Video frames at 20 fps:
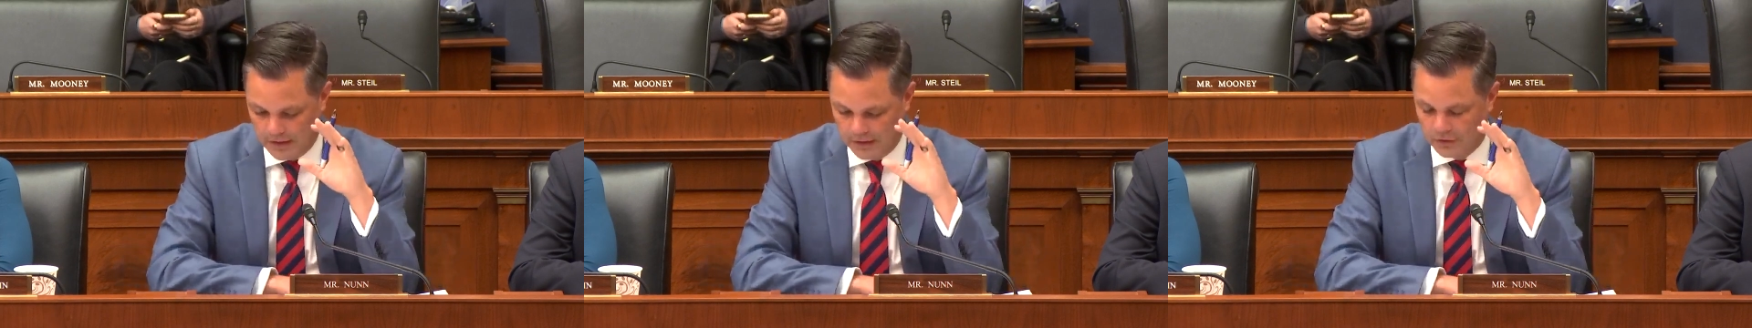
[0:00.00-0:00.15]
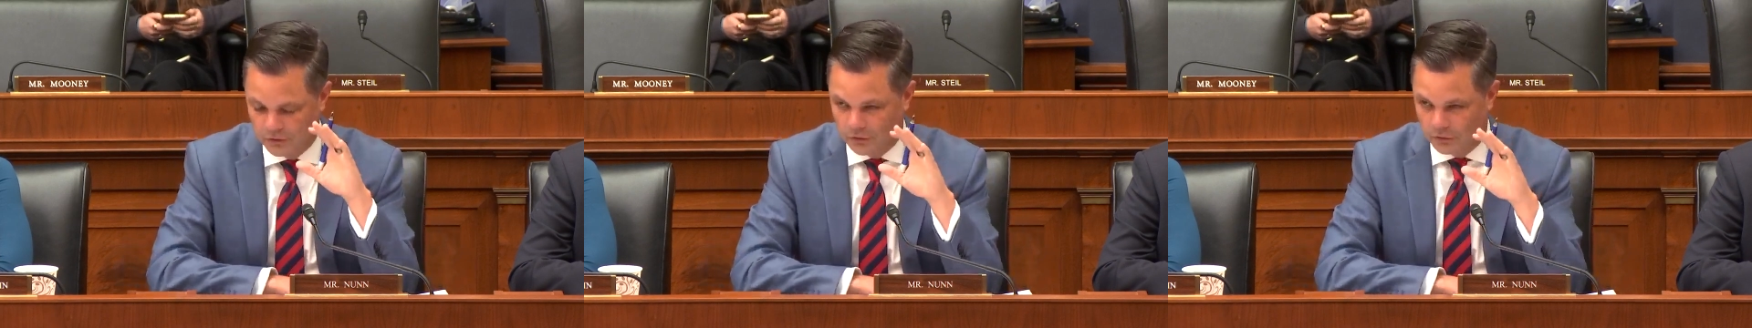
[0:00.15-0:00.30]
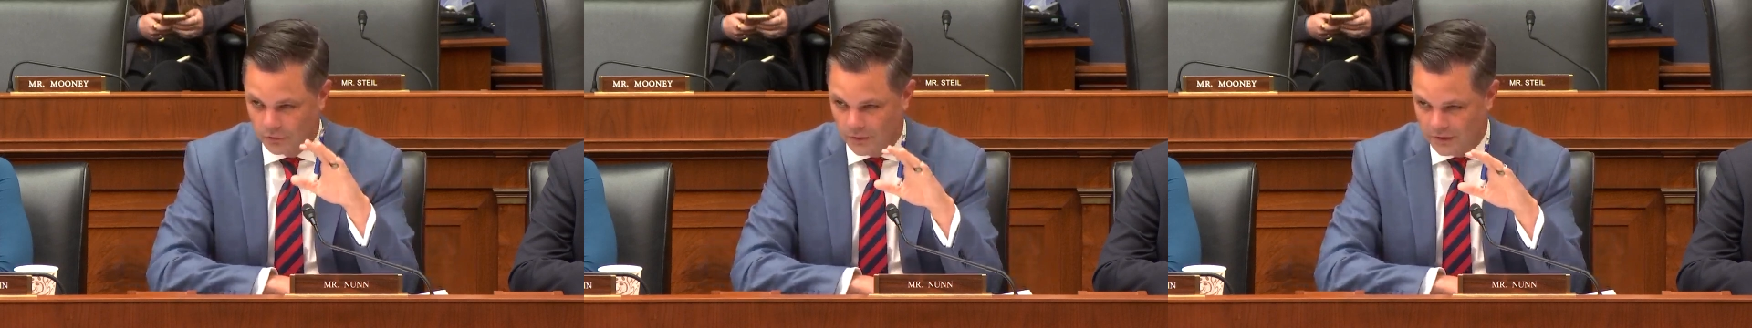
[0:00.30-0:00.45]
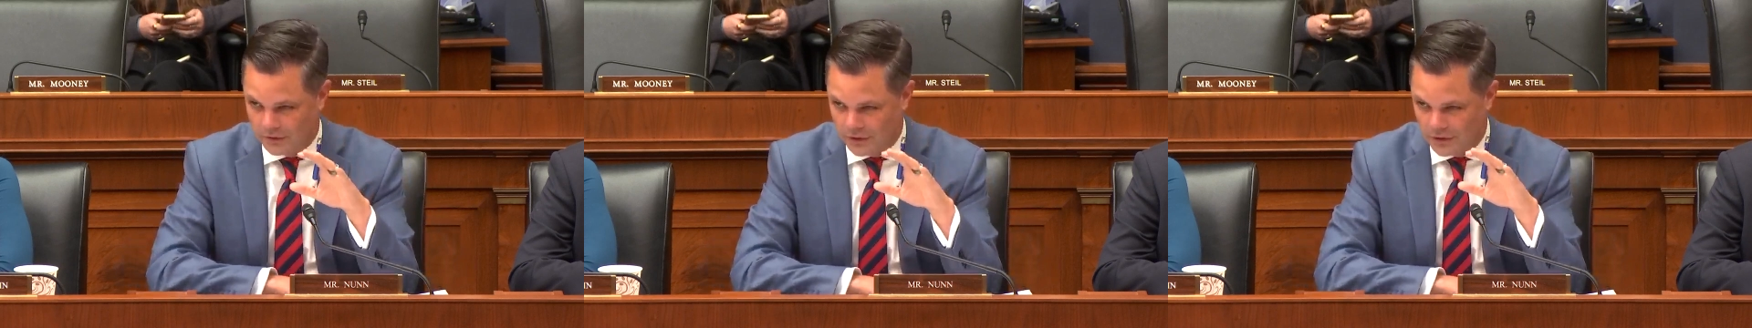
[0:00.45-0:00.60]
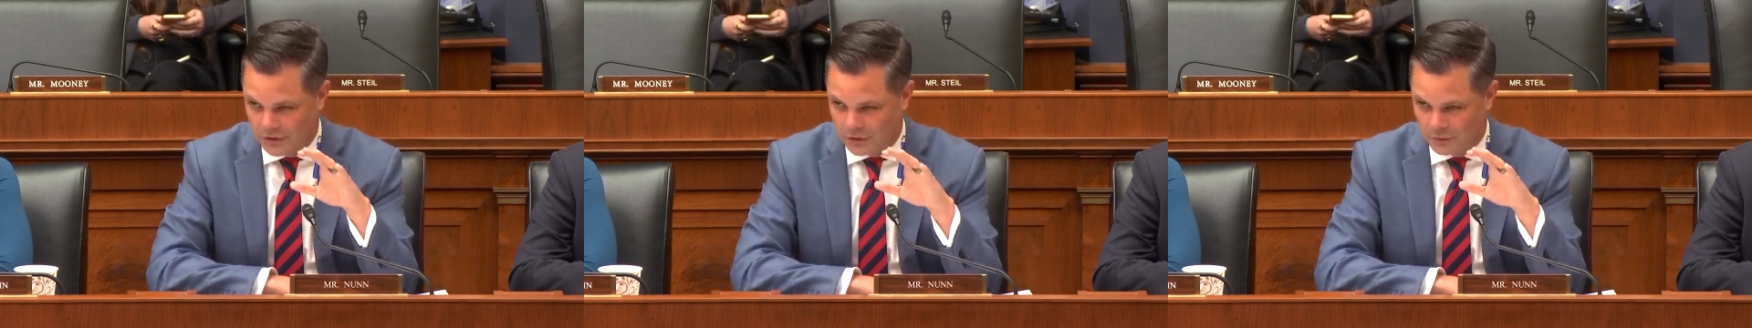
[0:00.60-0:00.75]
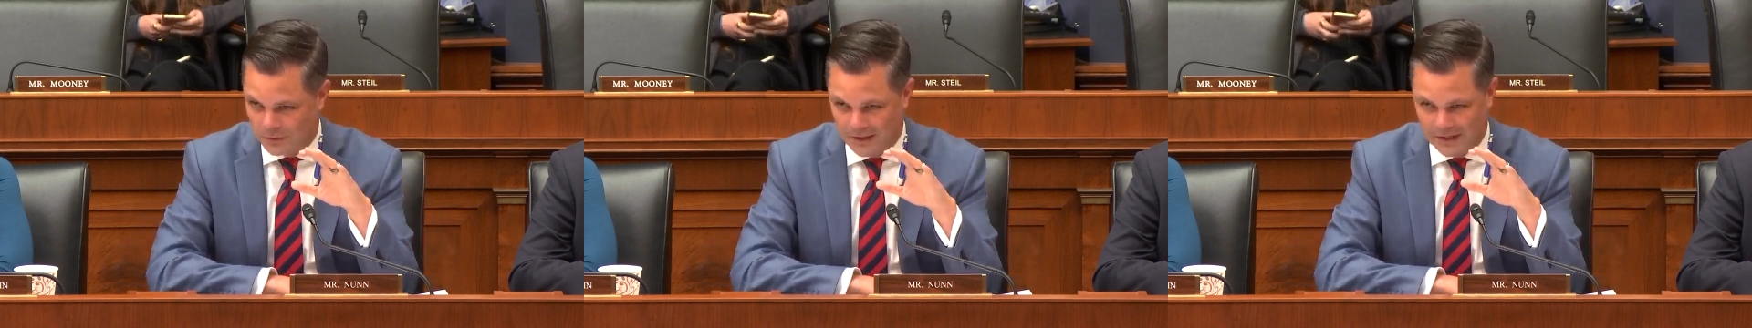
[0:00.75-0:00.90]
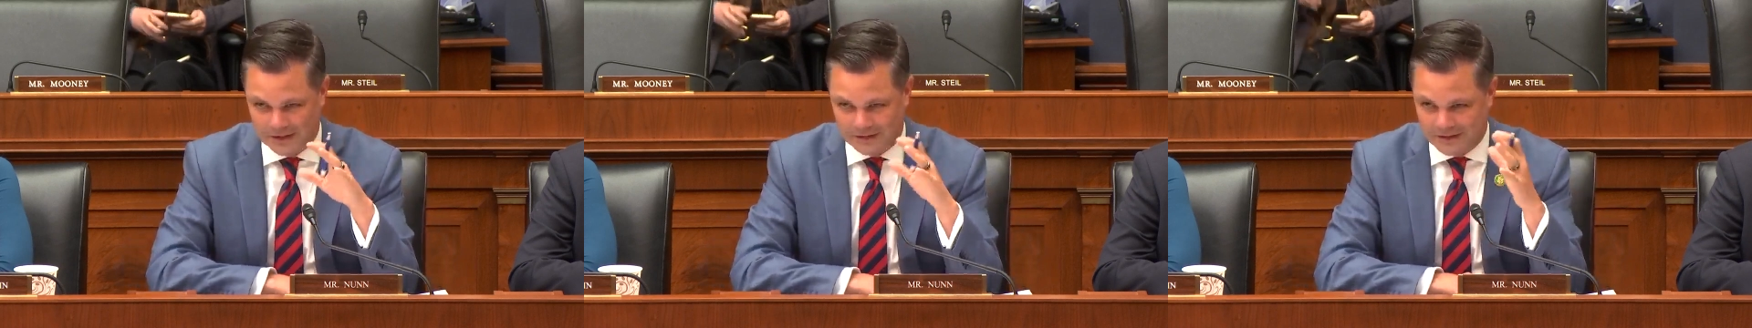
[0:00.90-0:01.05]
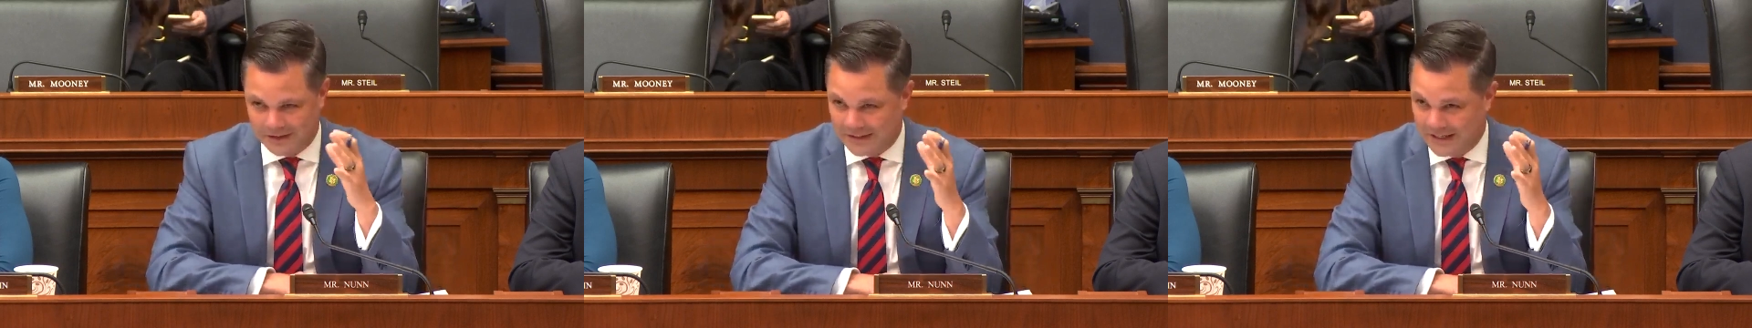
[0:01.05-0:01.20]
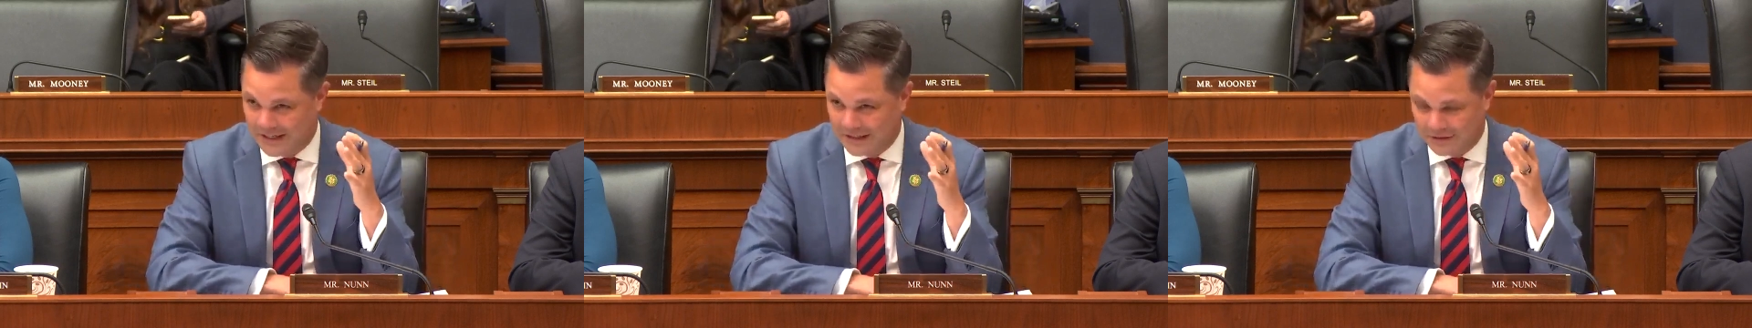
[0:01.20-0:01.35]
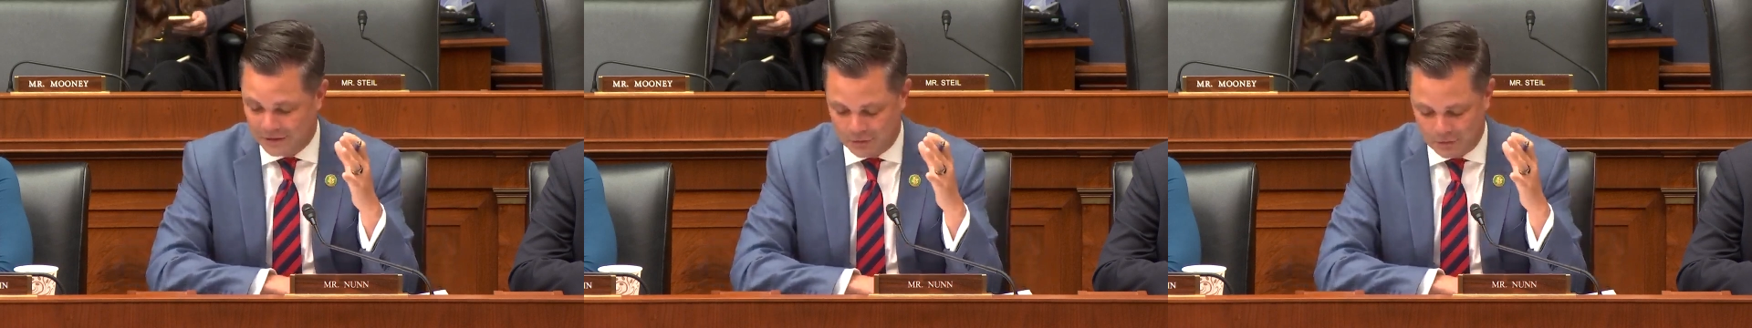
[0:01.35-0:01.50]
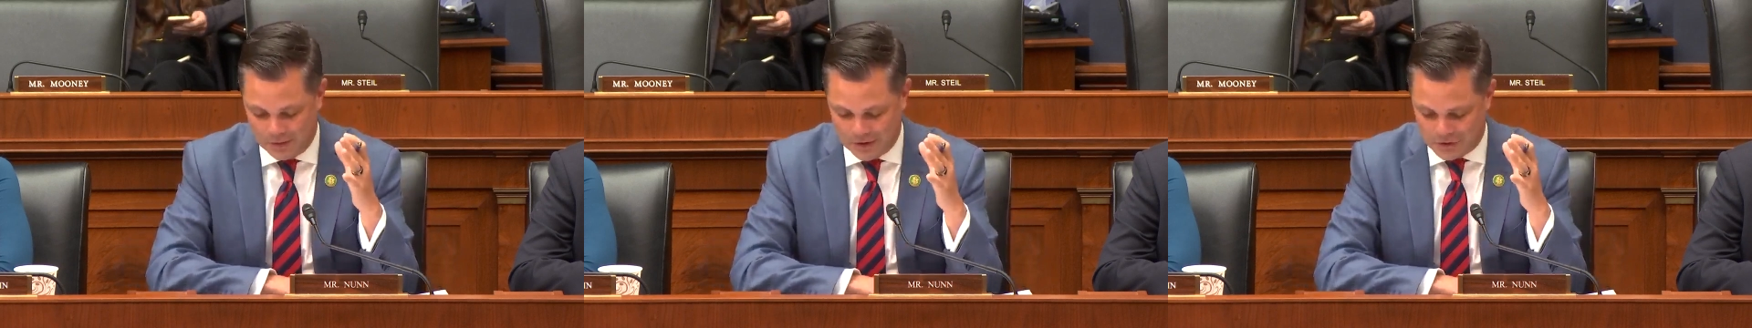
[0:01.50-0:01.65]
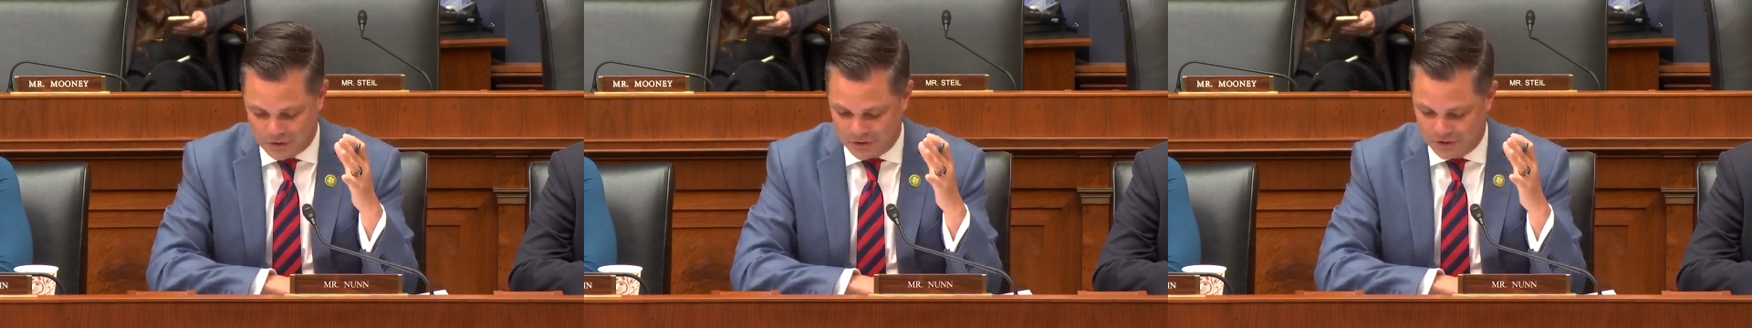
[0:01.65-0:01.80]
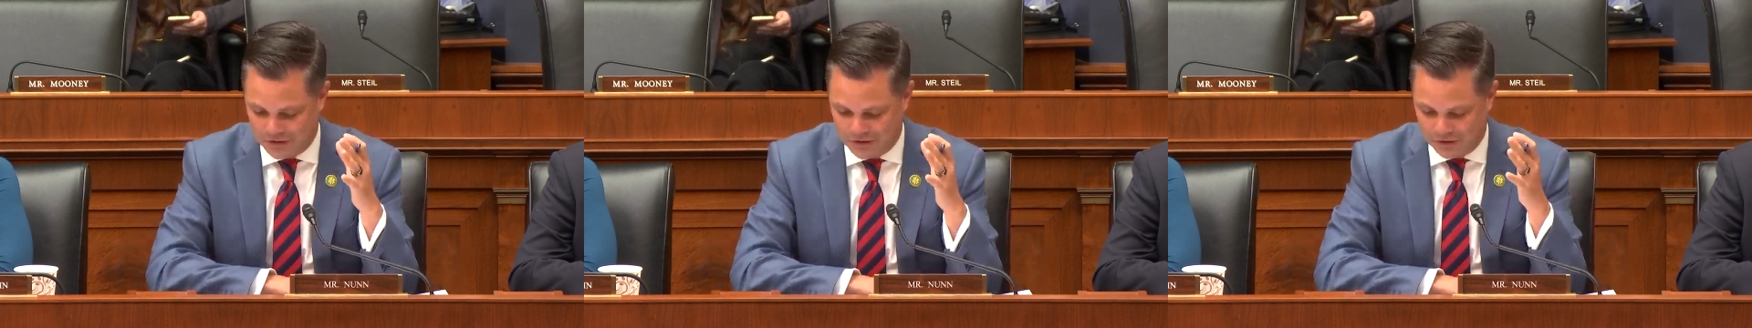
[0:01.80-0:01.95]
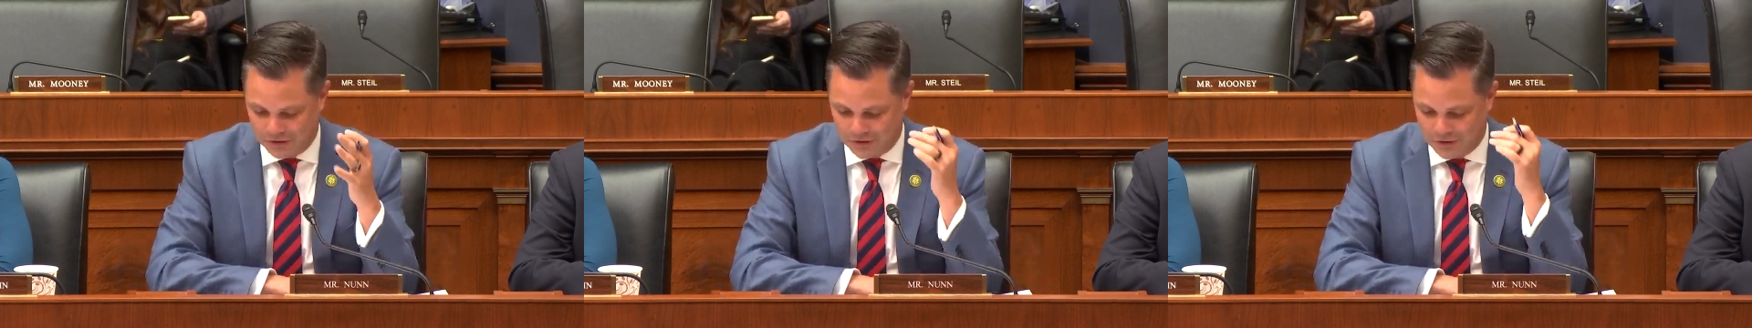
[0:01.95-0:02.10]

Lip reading: So, Director, I just want to ask a candid question here.